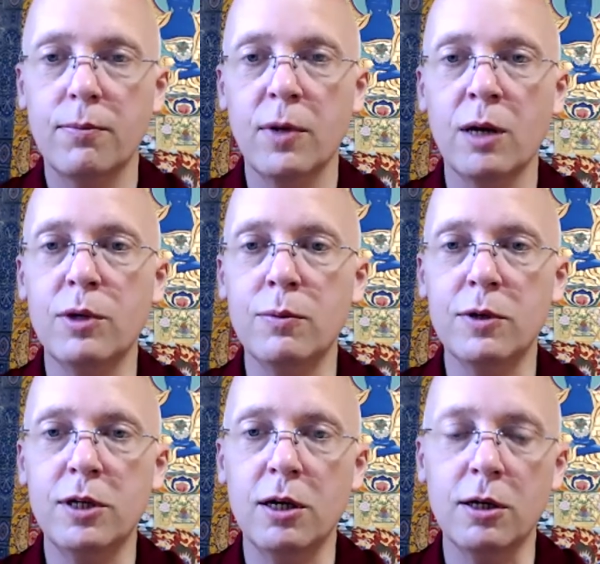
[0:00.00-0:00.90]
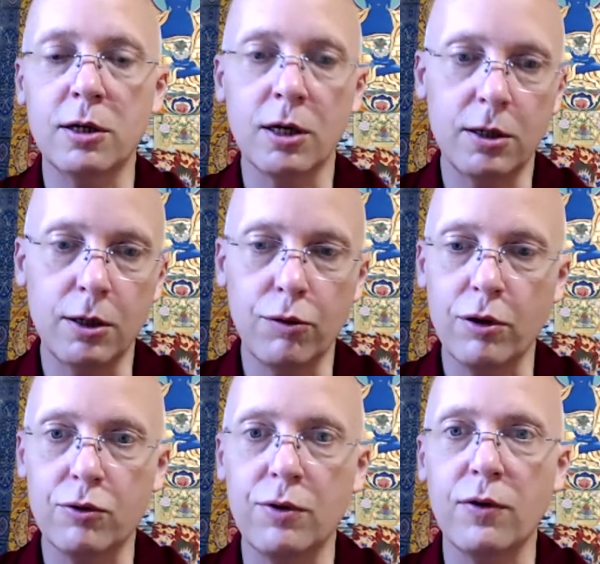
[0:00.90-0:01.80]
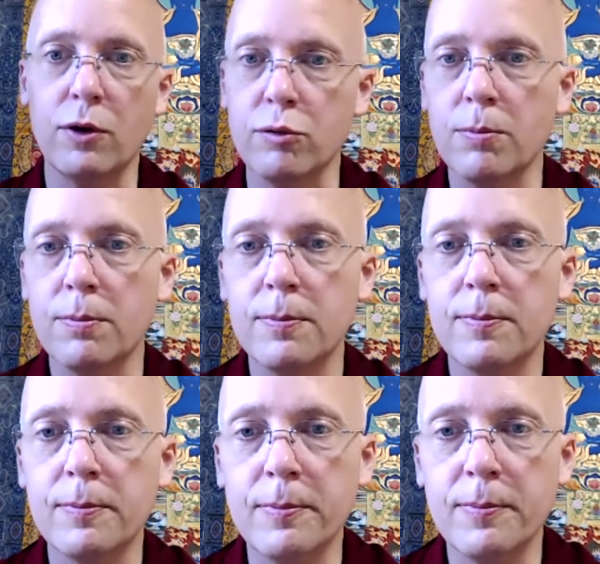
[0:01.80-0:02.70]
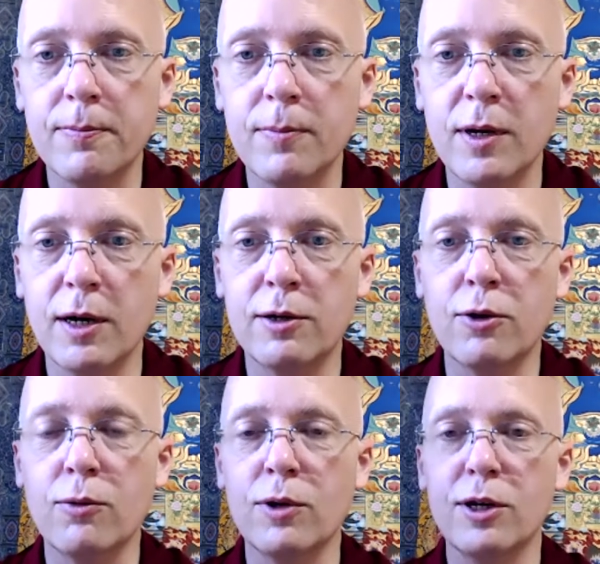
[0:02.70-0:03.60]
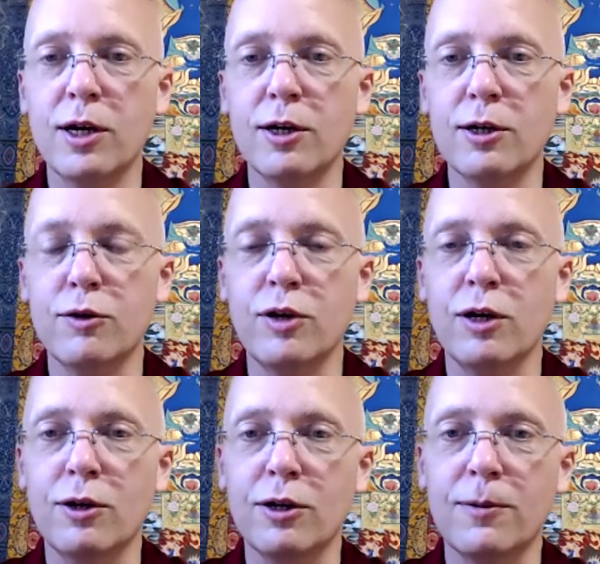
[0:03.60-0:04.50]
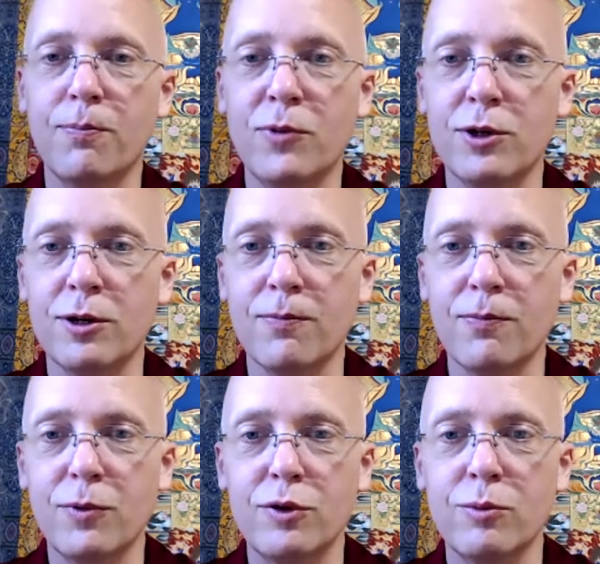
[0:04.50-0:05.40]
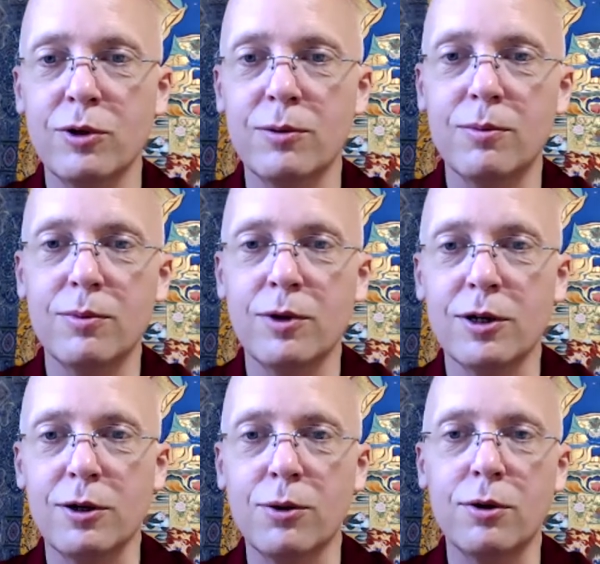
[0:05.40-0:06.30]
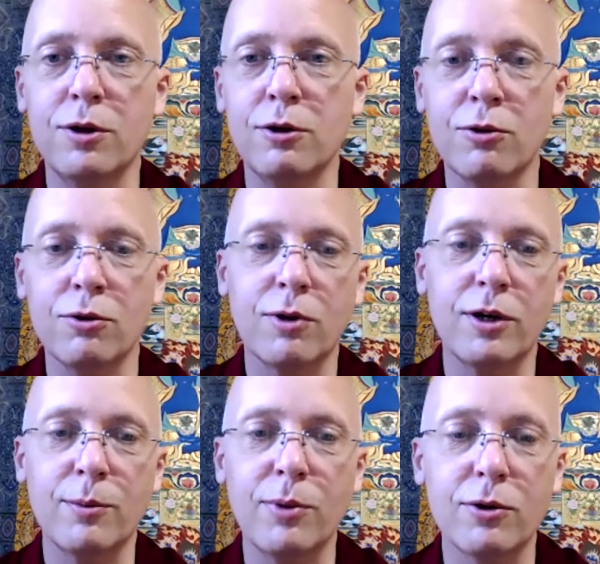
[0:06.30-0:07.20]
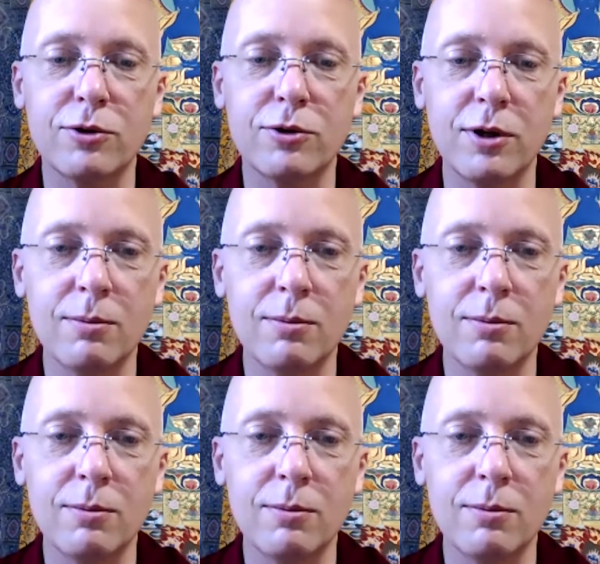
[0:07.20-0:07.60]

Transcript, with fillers: I'm imitating 19th century verse. I don't want to end sound like, you know, someone like a 13 year old writing poetry.